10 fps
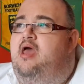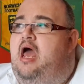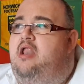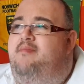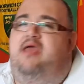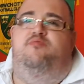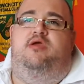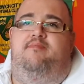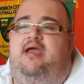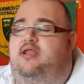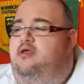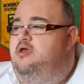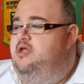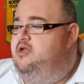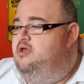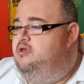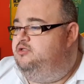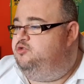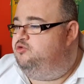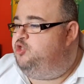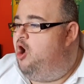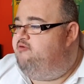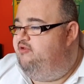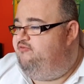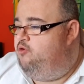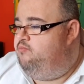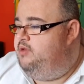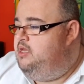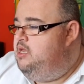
and I may bring it back in a sort of diary form.